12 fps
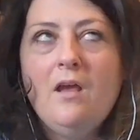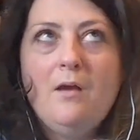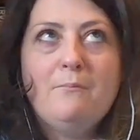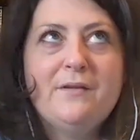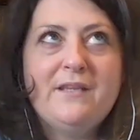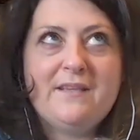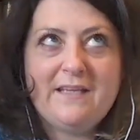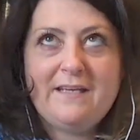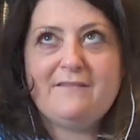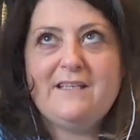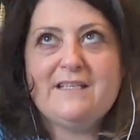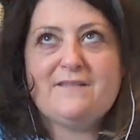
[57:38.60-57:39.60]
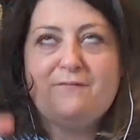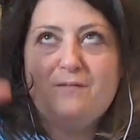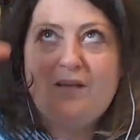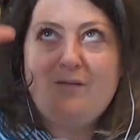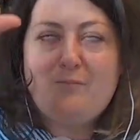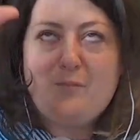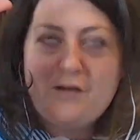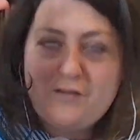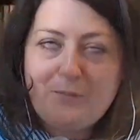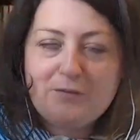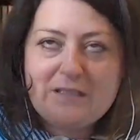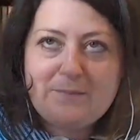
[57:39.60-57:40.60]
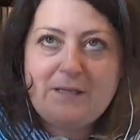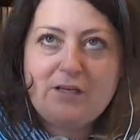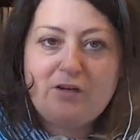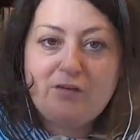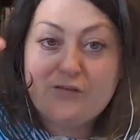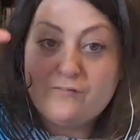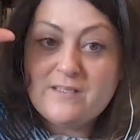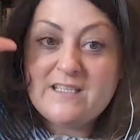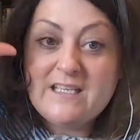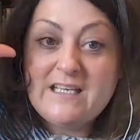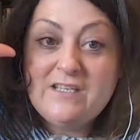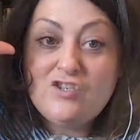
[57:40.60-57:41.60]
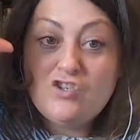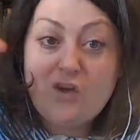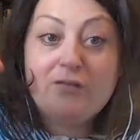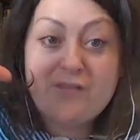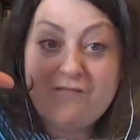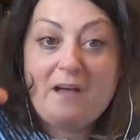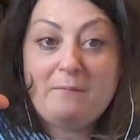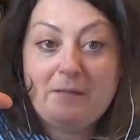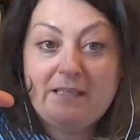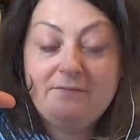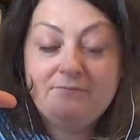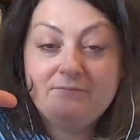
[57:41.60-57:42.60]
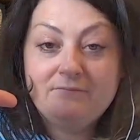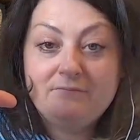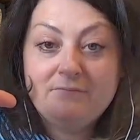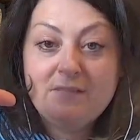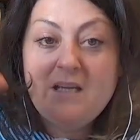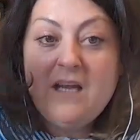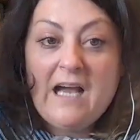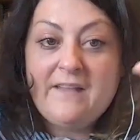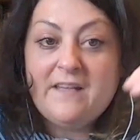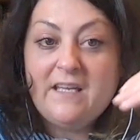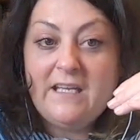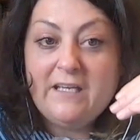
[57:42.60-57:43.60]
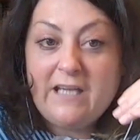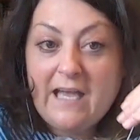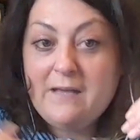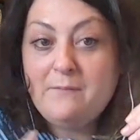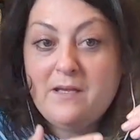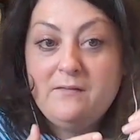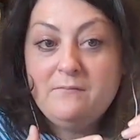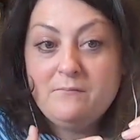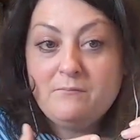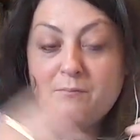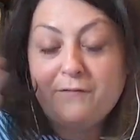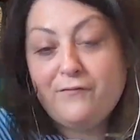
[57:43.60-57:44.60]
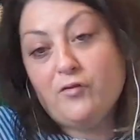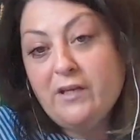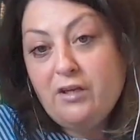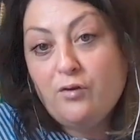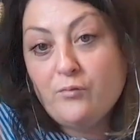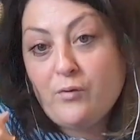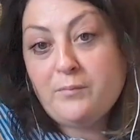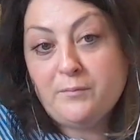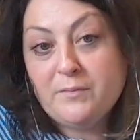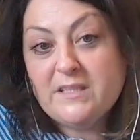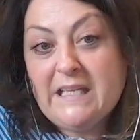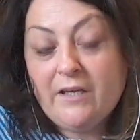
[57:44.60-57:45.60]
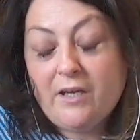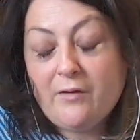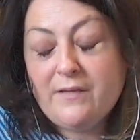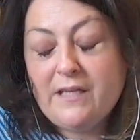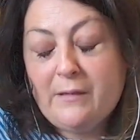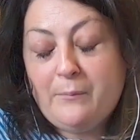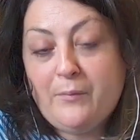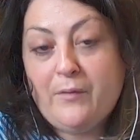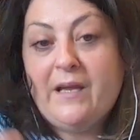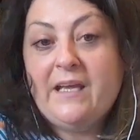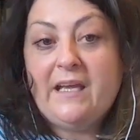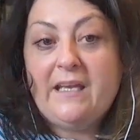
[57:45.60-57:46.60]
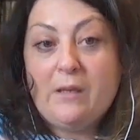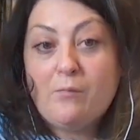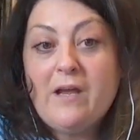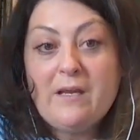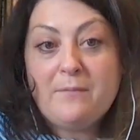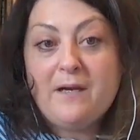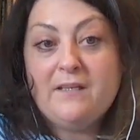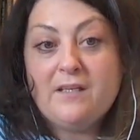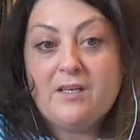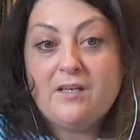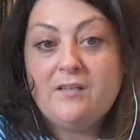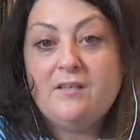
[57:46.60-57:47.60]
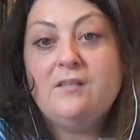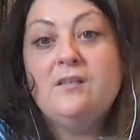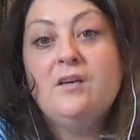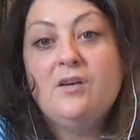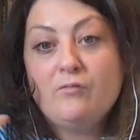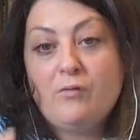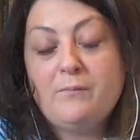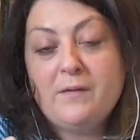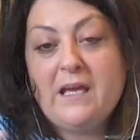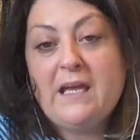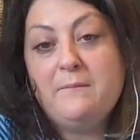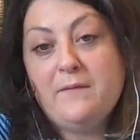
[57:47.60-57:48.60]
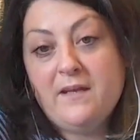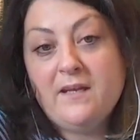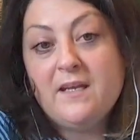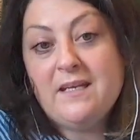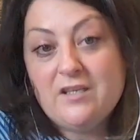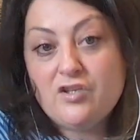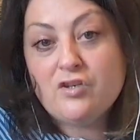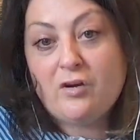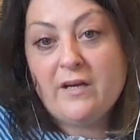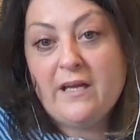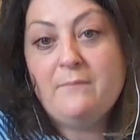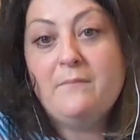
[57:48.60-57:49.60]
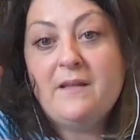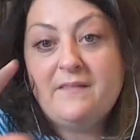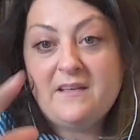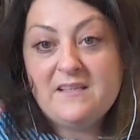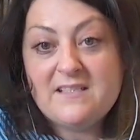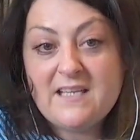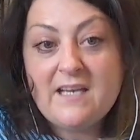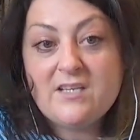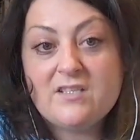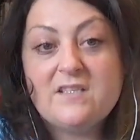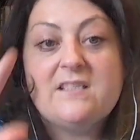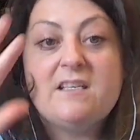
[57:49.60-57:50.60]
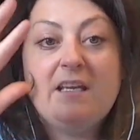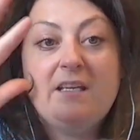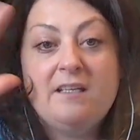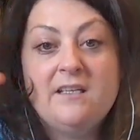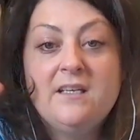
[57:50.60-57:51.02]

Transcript: But the theory is from the other bodies being colder is that he shot the family and then he came in before he knew Robin was going to go in there and pray. And he waited behind the curtain. Robin came in and he shot him and then he staged the scene.